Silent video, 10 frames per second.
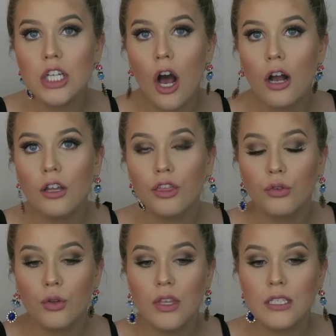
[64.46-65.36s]
talk
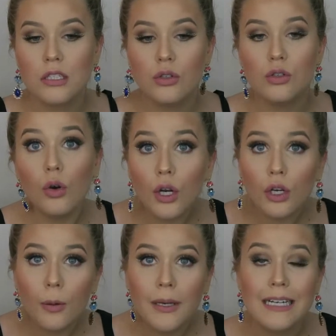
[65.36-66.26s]
through this
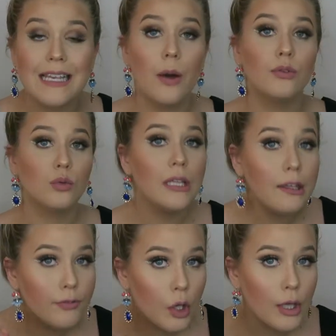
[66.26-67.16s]
tutorial because I was
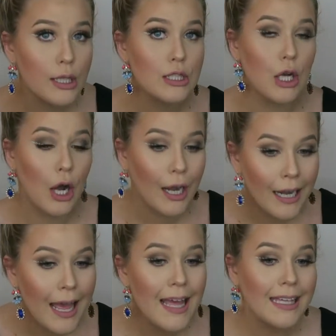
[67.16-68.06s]
really focused on